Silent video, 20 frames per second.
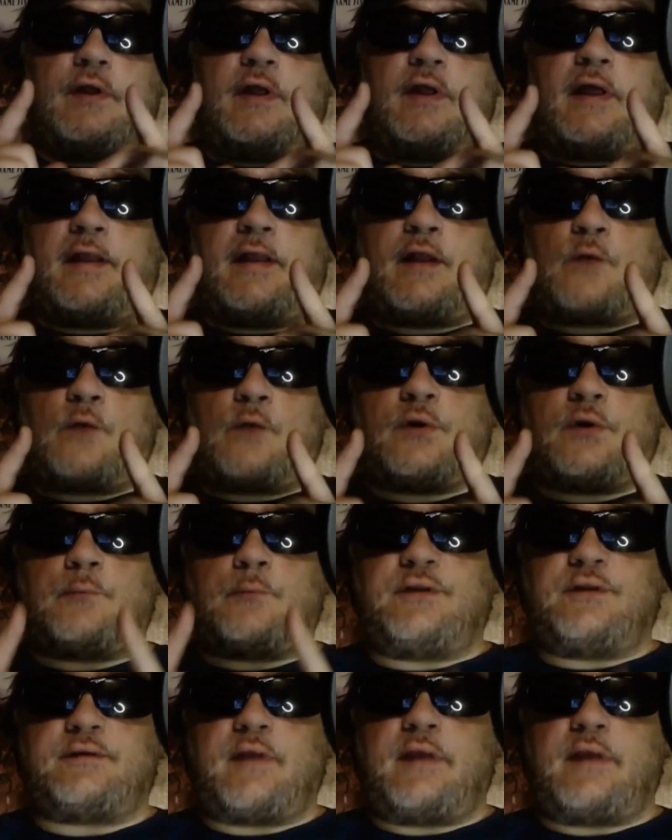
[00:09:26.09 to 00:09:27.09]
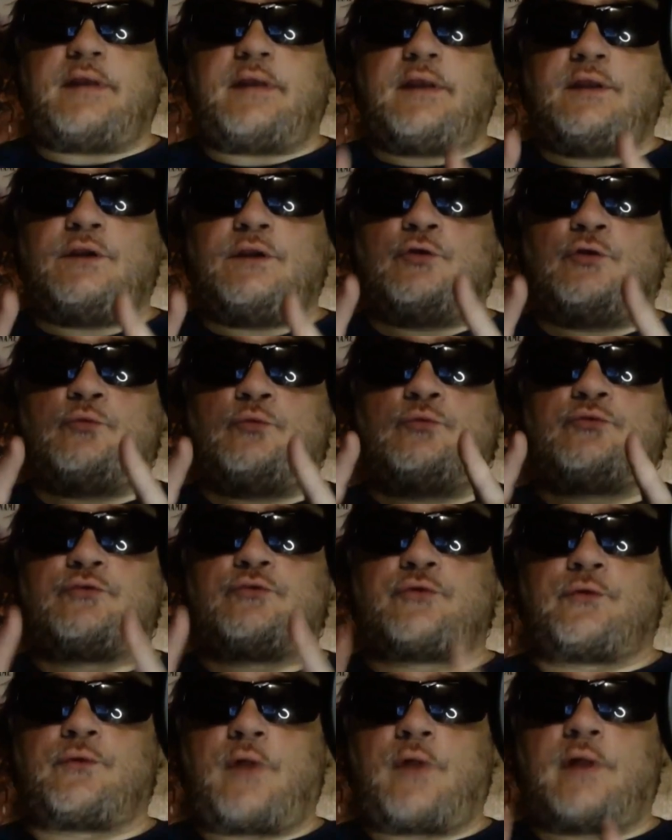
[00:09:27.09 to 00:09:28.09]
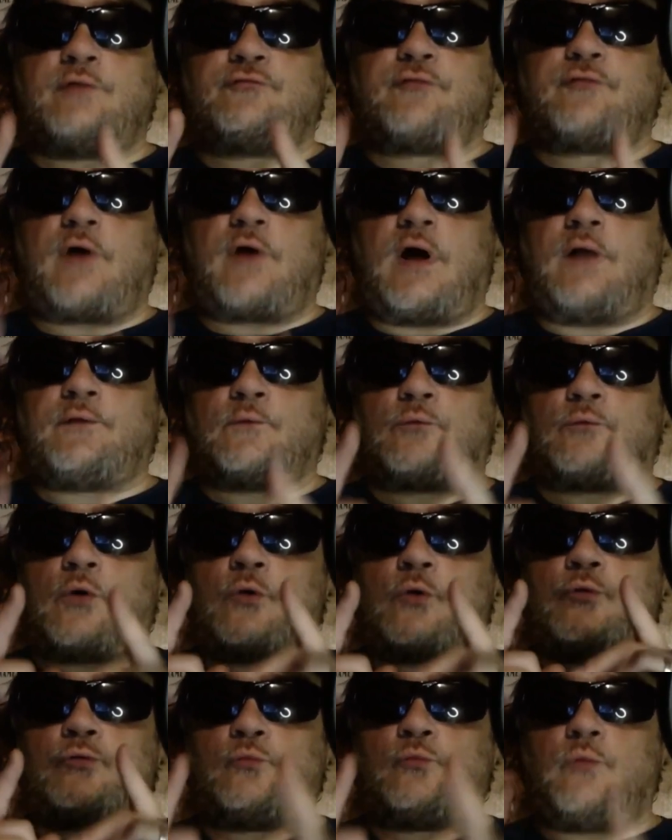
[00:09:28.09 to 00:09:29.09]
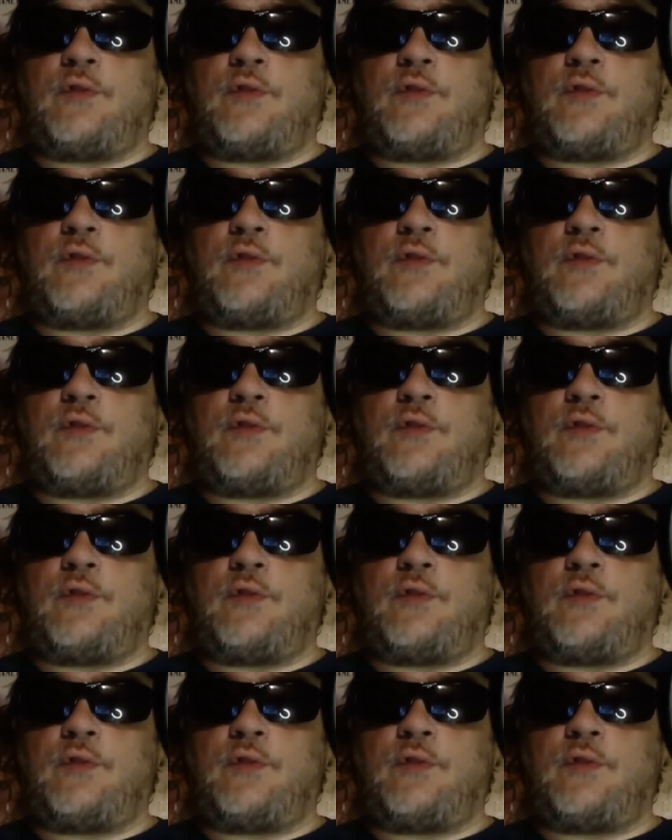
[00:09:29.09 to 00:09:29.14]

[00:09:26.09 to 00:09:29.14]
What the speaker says: and I'm going to be taking you to life on the road